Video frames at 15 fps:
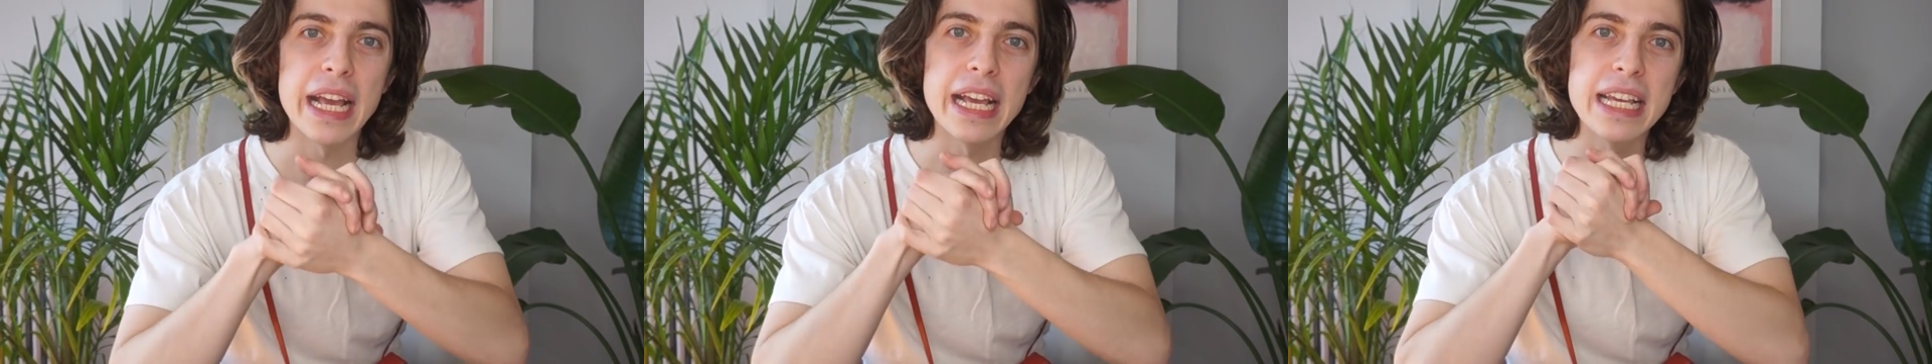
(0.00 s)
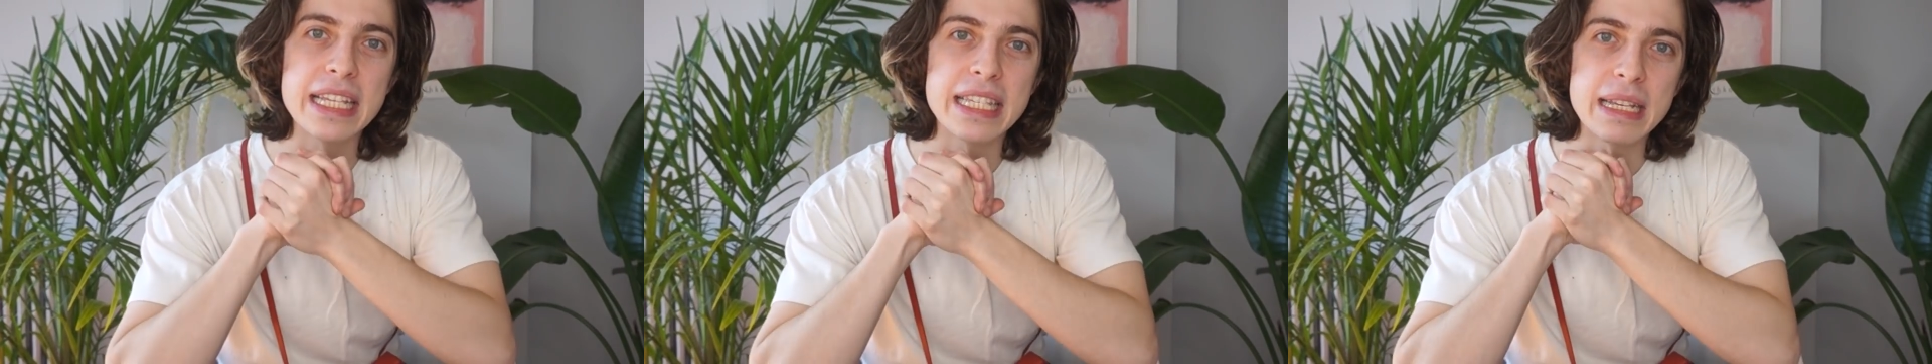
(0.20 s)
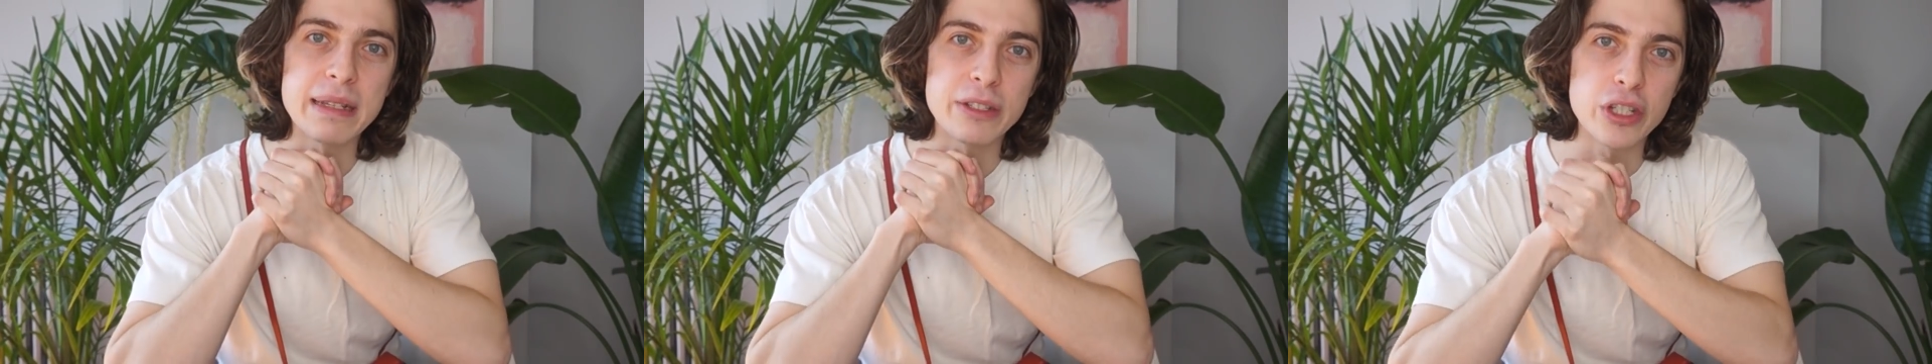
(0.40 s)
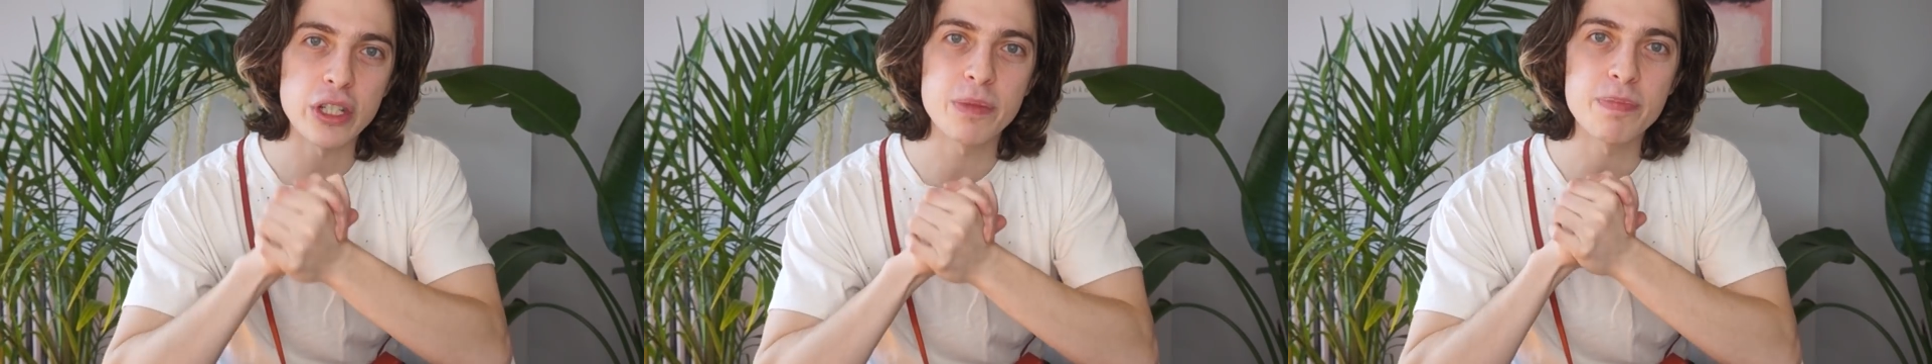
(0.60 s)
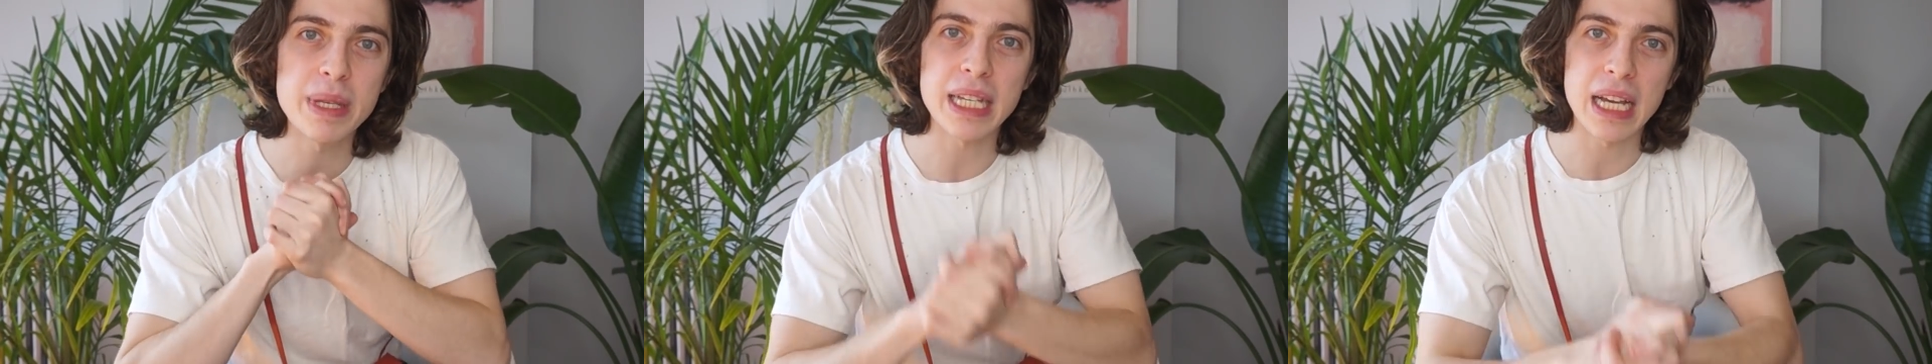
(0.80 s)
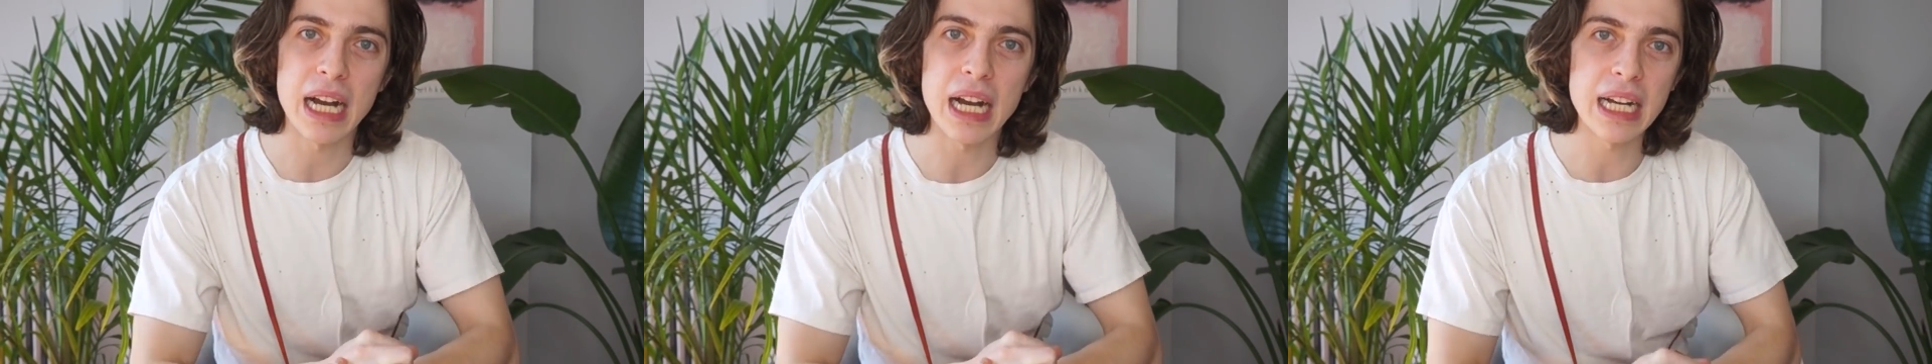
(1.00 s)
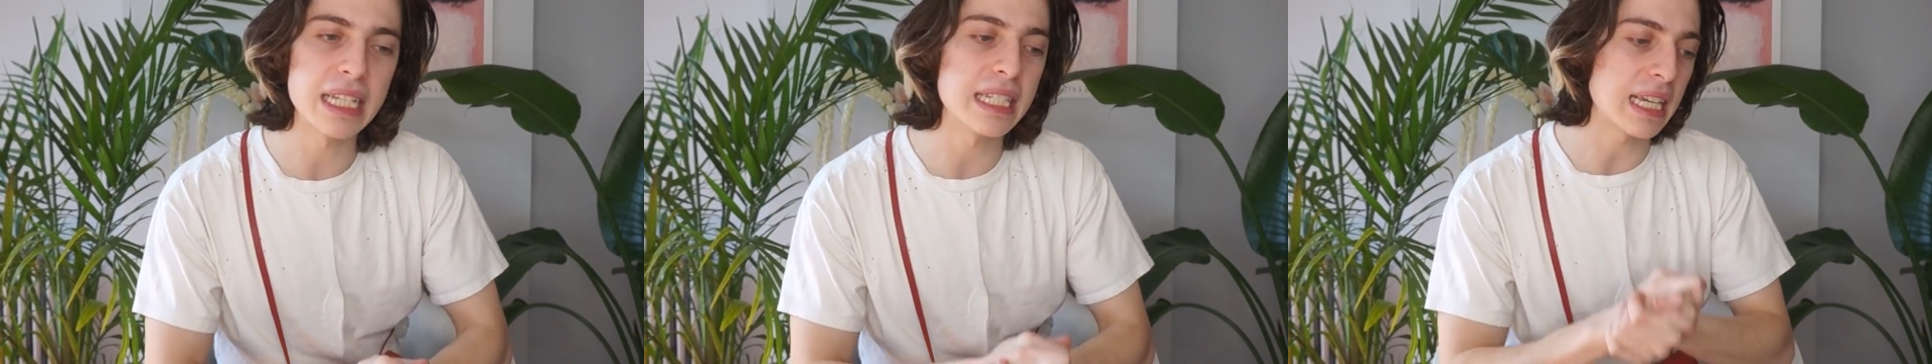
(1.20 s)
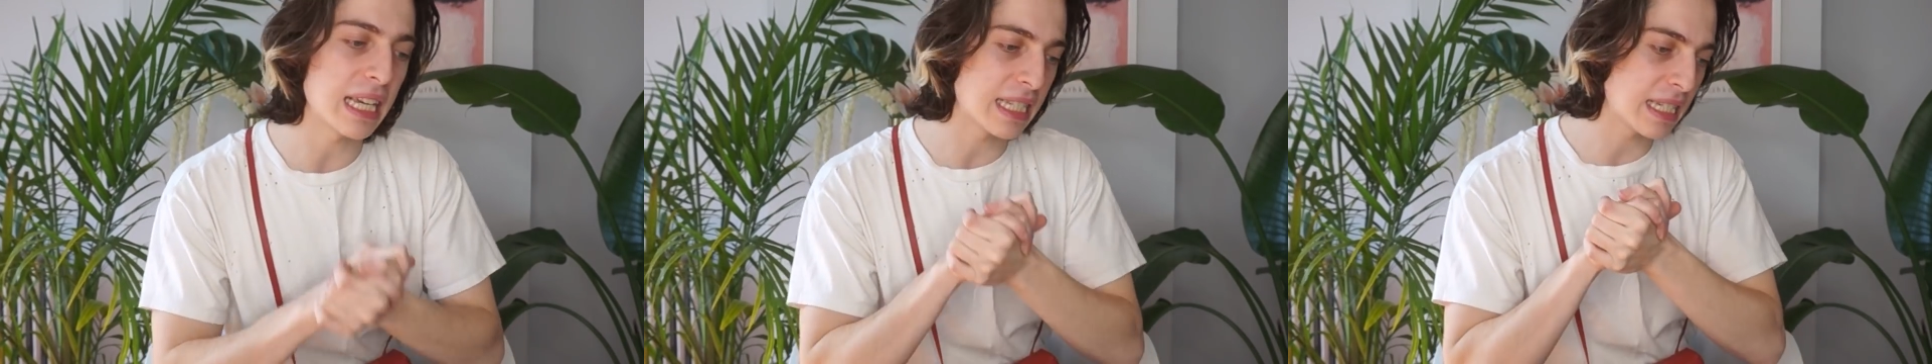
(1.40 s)
is it just
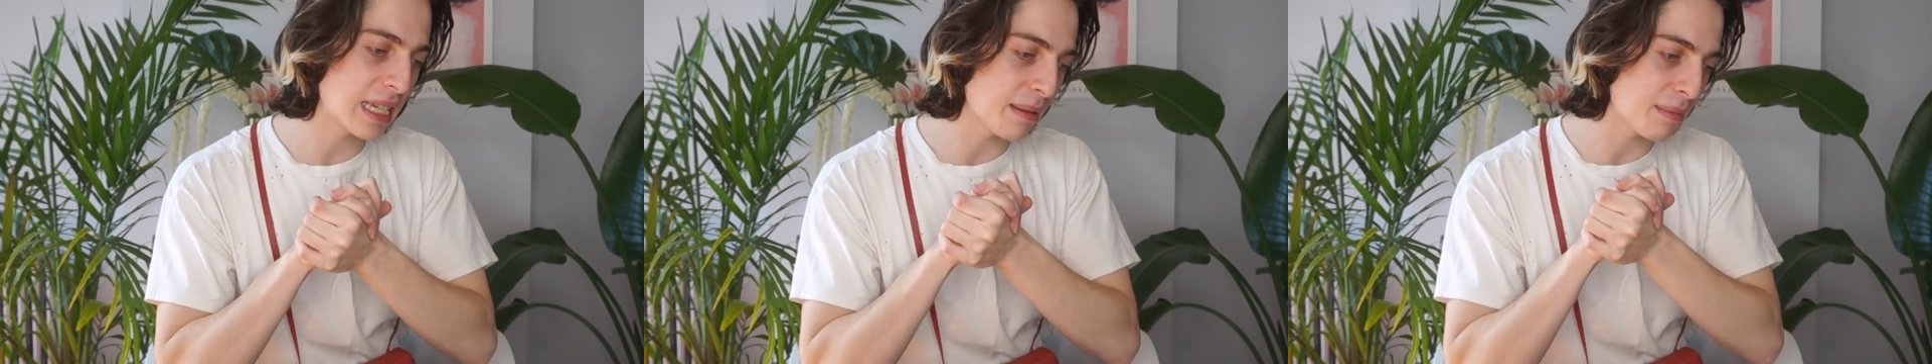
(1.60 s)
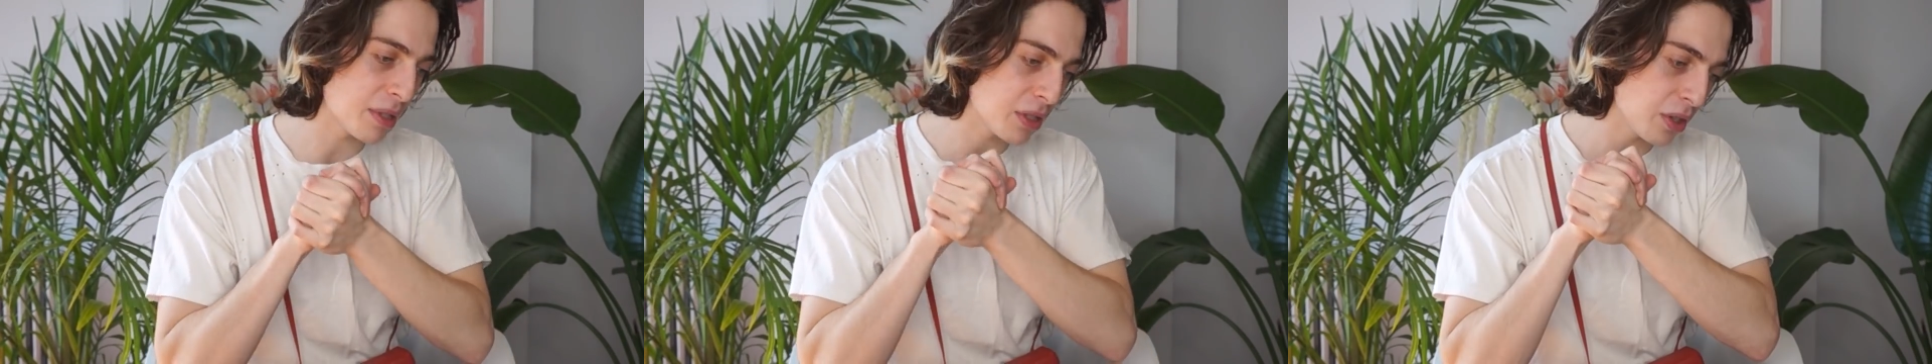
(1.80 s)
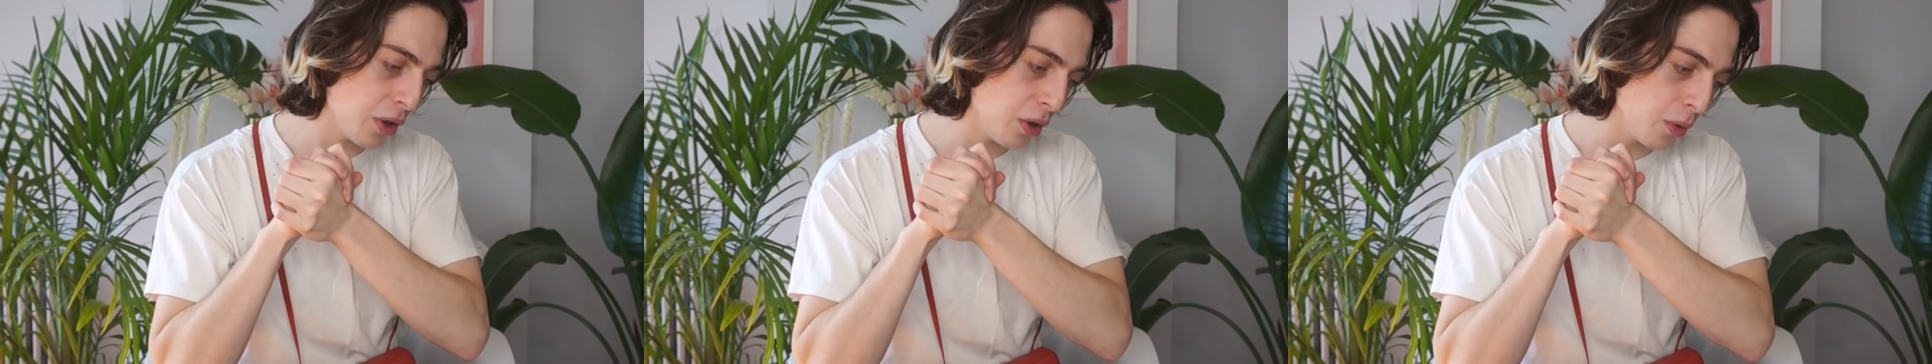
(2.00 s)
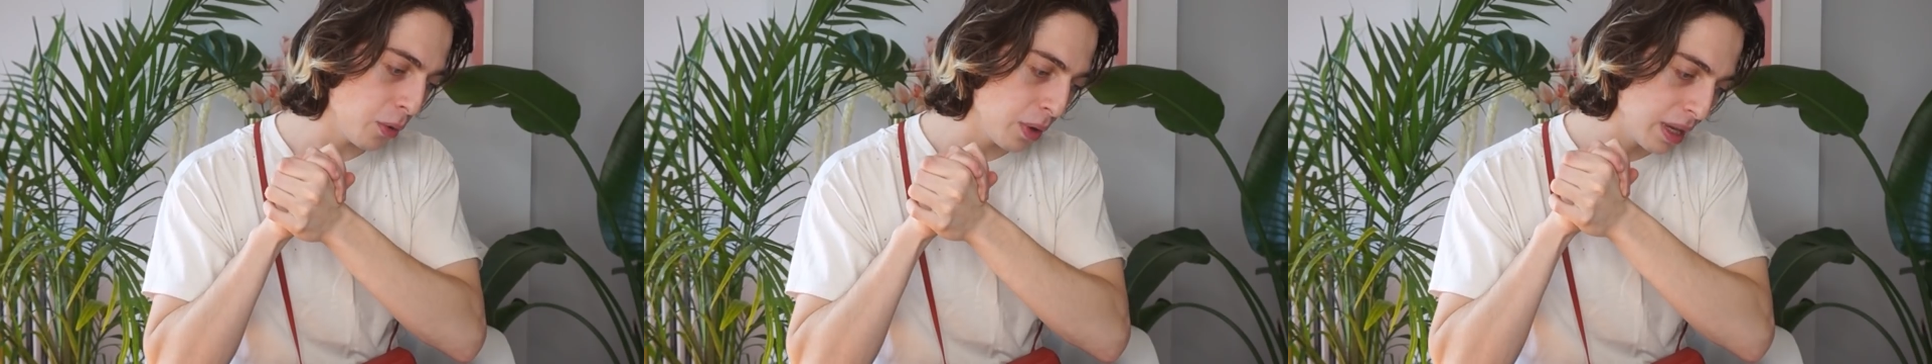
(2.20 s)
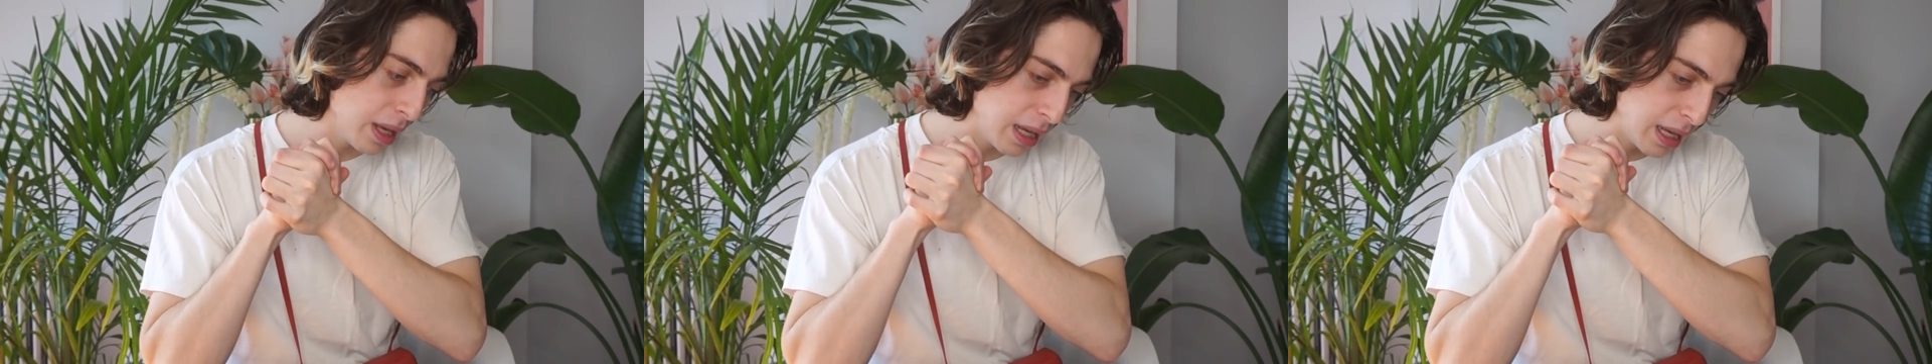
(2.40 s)
because it seems so